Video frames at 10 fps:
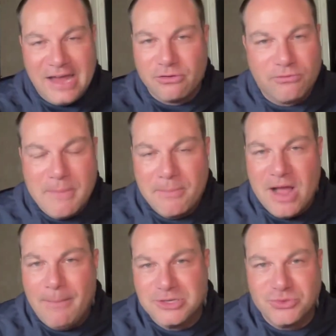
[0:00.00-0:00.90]
I don't remember
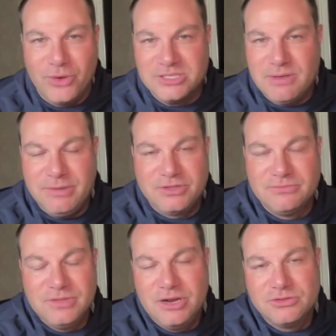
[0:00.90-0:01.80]
how much it was, maybe,
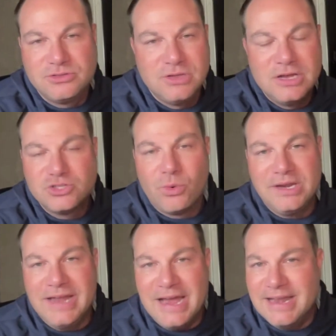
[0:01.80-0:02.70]

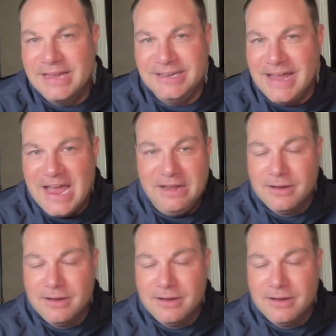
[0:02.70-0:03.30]
$29.99